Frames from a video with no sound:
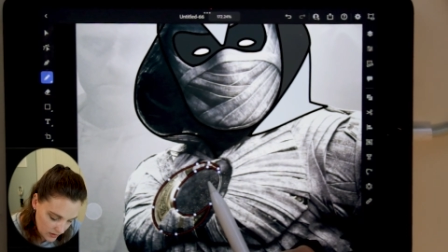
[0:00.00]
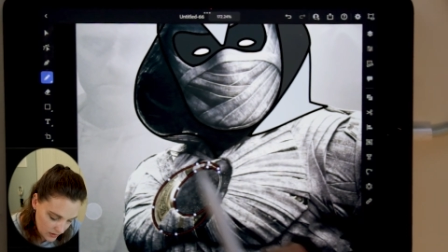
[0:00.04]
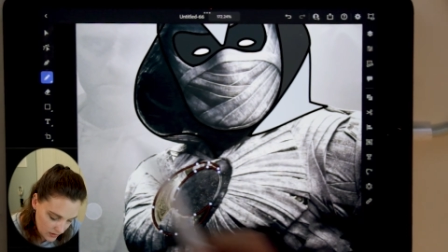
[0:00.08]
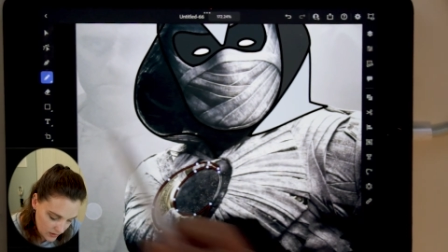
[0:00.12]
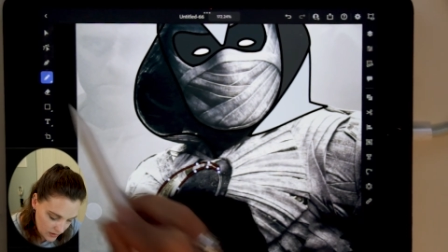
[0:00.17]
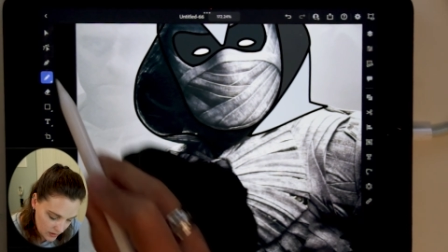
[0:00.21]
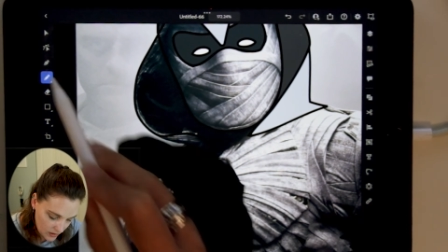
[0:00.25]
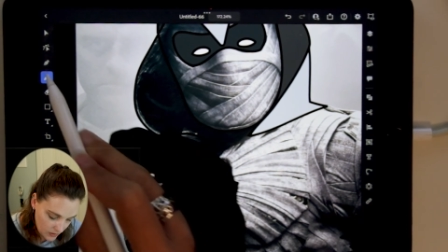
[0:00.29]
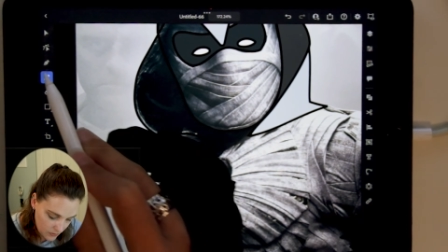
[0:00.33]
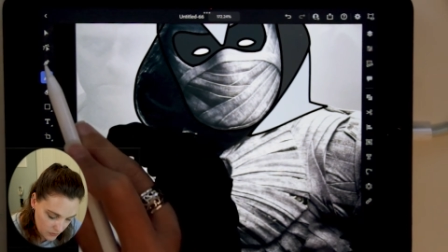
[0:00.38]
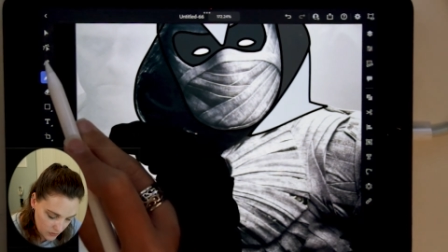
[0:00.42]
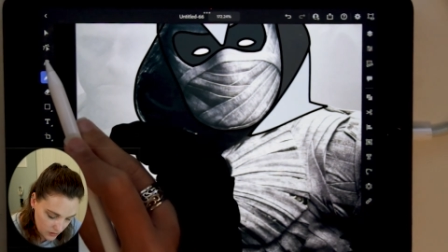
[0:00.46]

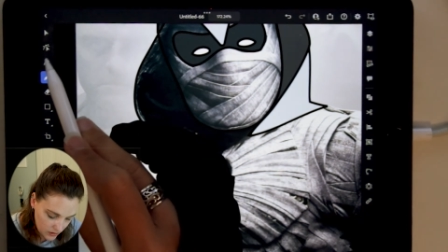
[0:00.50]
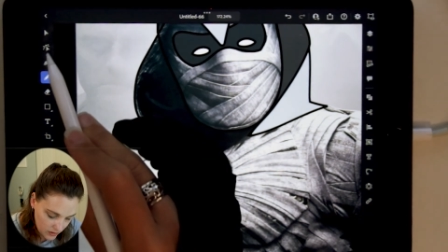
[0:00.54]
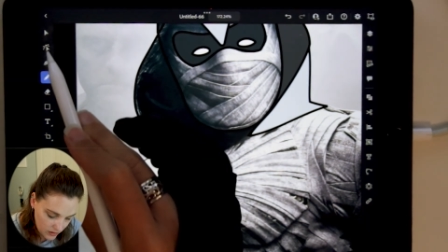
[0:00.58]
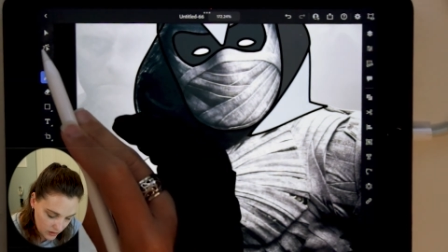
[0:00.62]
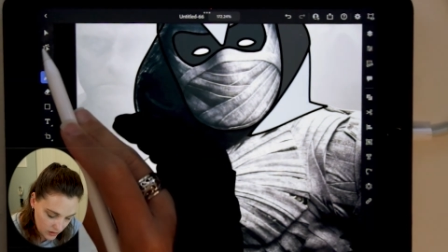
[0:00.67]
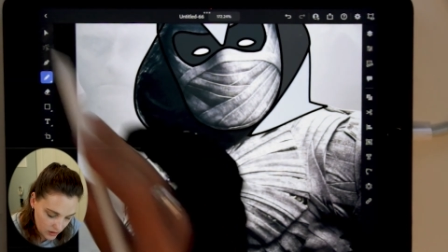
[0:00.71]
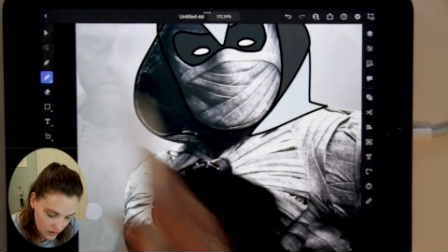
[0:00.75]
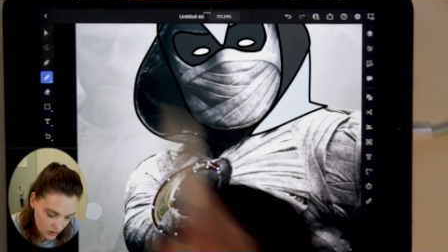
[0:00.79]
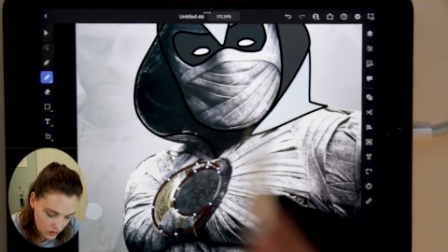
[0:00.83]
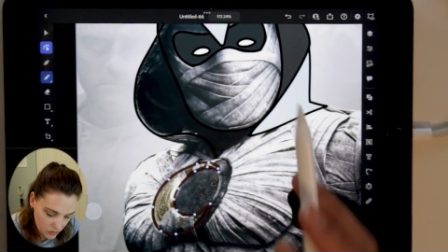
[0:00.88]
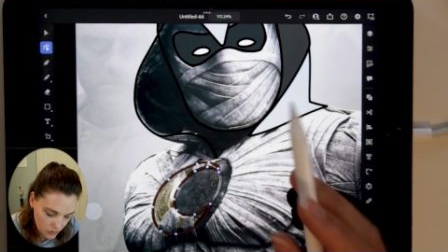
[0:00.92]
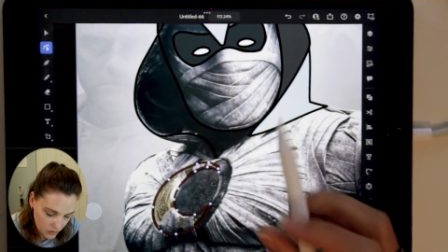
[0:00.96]

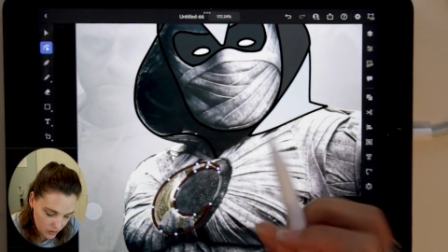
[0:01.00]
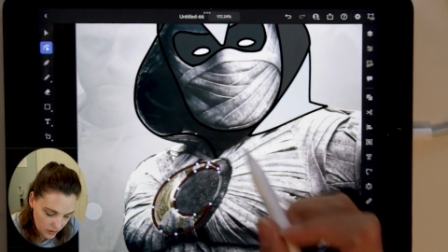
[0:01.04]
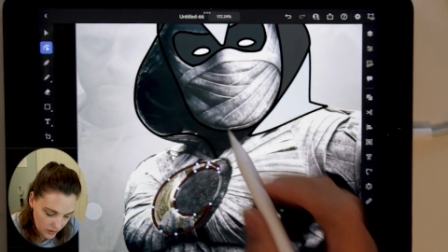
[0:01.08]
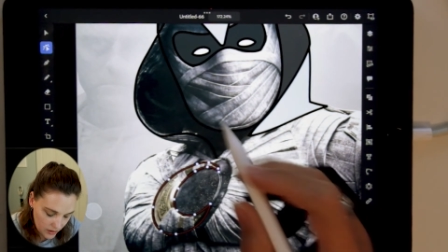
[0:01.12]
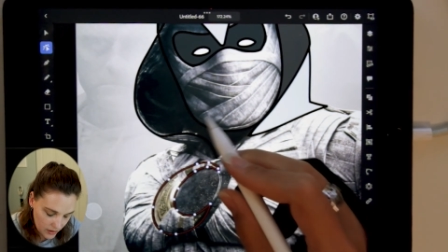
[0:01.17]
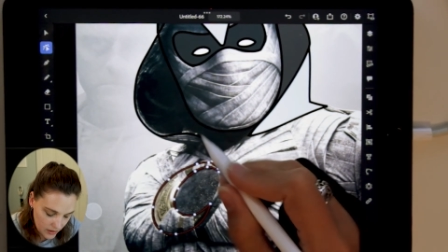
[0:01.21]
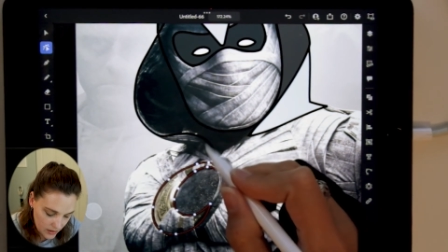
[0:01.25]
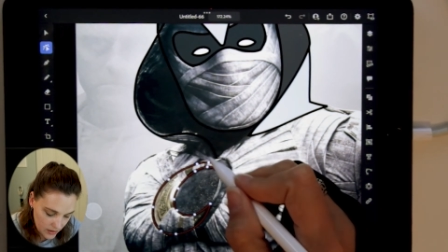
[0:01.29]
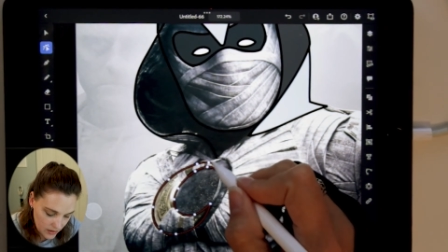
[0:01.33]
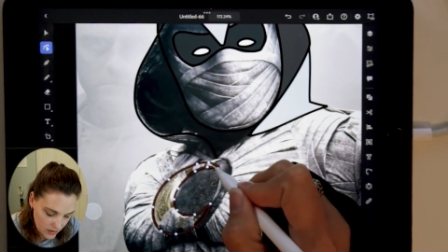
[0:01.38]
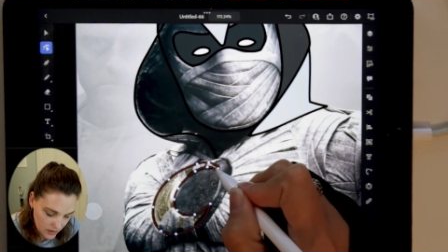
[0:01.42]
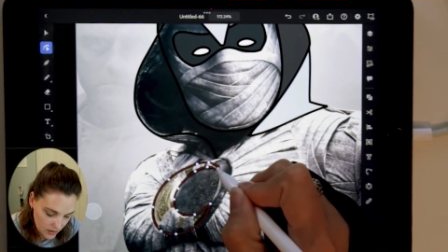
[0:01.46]
definitely
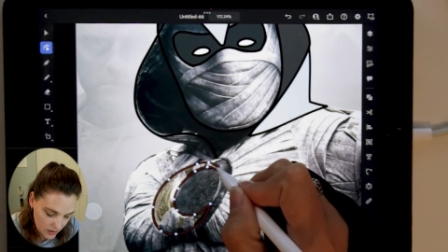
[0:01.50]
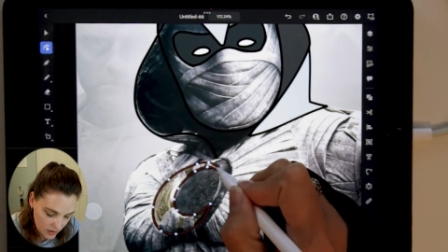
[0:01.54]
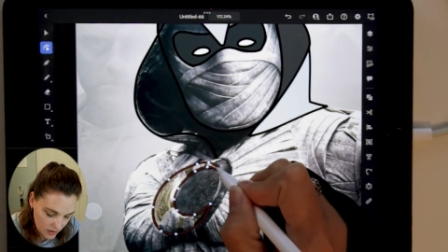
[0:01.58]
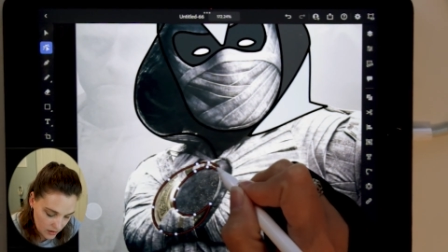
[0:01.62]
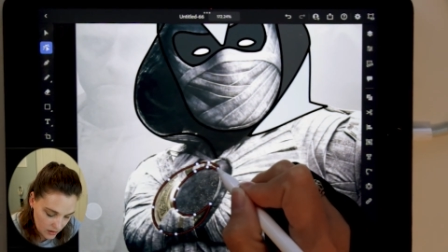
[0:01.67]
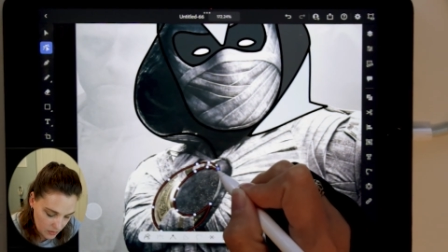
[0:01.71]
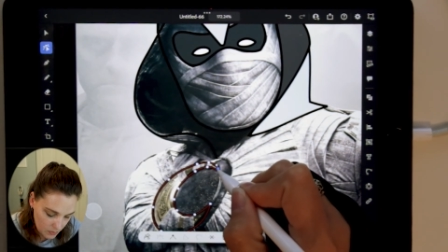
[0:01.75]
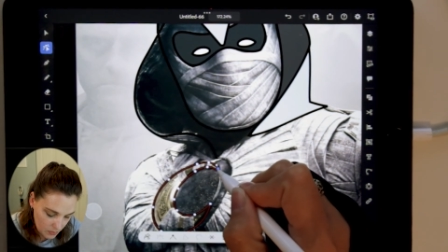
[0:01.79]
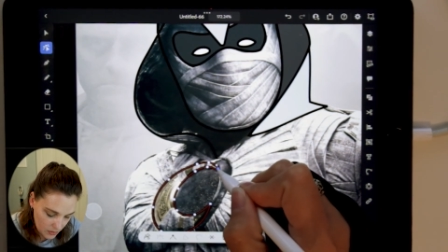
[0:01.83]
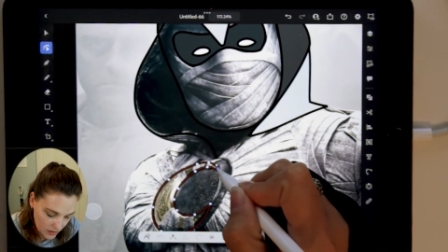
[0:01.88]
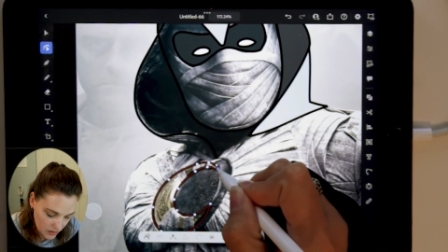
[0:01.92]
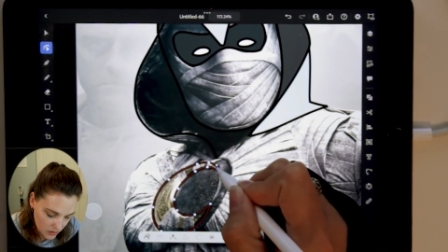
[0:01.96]
utilize
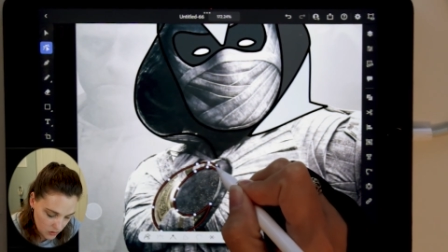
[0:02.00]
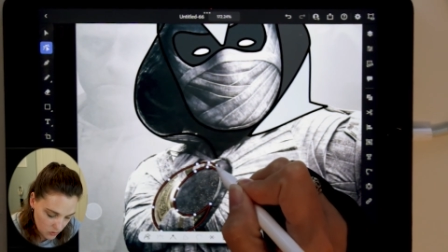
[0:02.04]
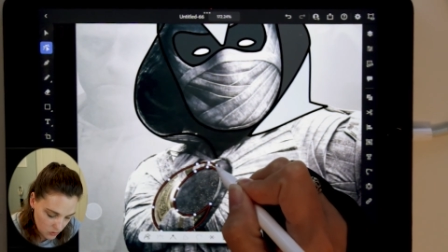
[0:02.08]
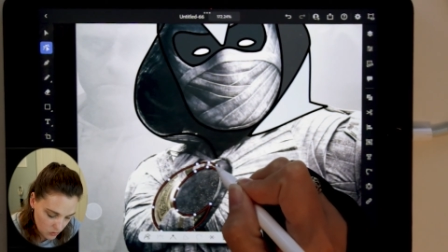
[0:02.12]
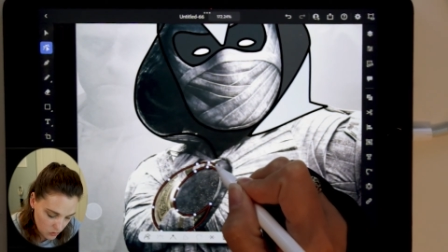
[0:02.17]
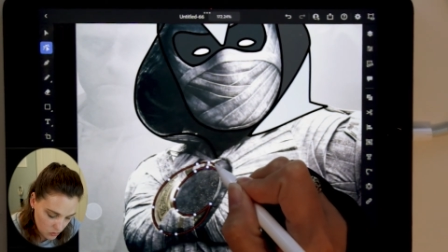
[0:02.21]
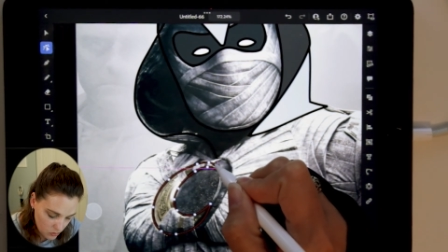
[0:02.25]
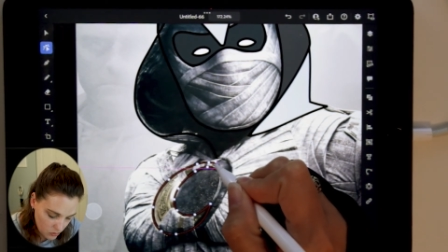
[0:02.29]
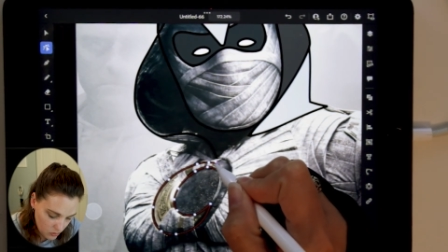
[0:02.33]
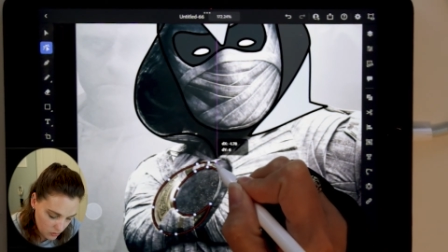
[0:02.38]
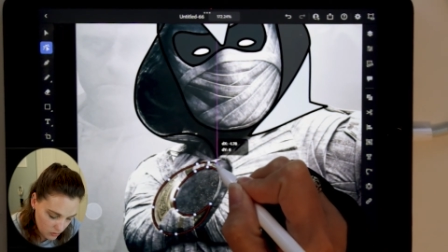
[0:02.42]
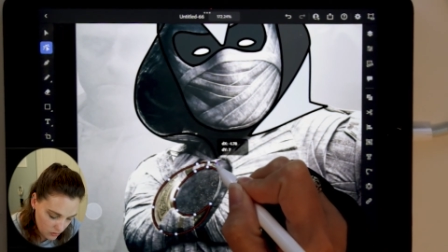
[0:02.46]
the pencil
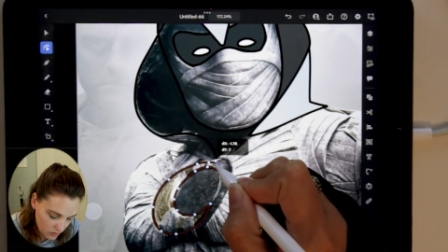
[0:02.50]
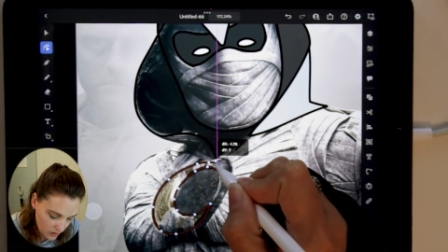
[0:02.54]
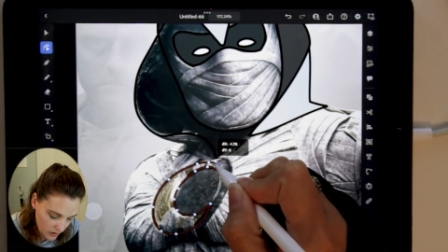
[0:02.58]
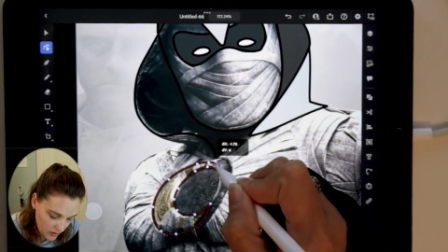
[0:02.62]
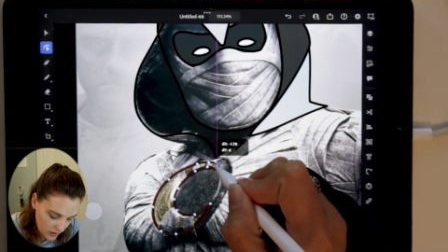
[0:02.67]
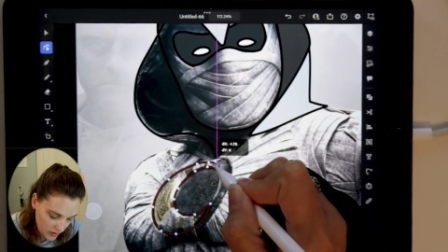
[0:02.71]
tool